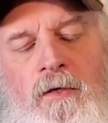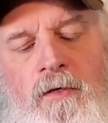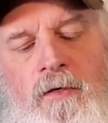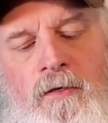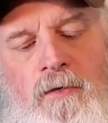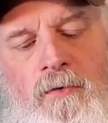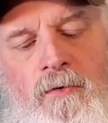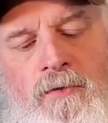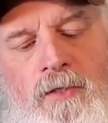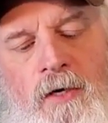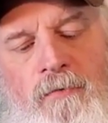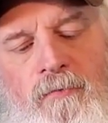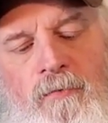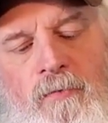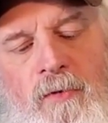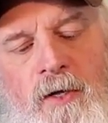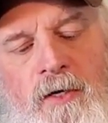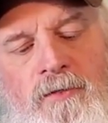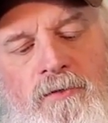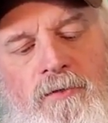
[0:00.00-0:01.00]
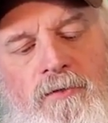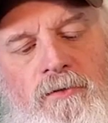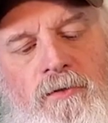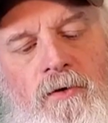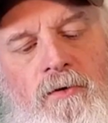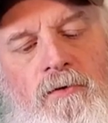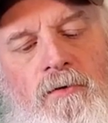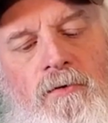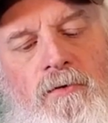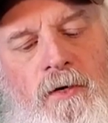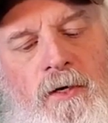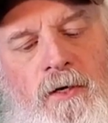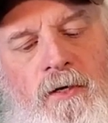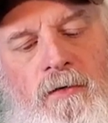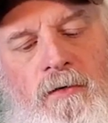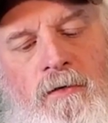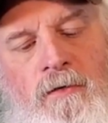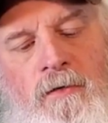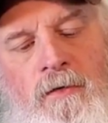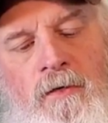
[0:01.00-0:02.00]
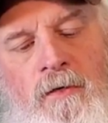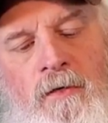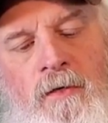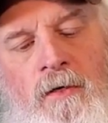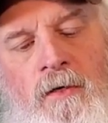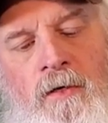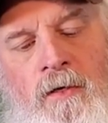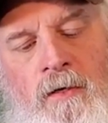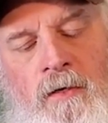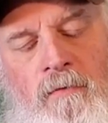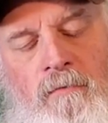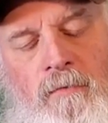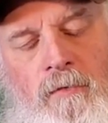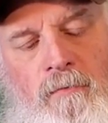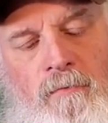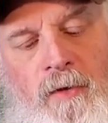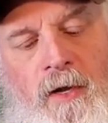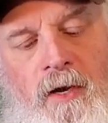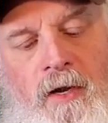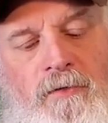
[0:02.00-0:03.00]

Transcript: Of course, I've replaced the skirt on that. But man,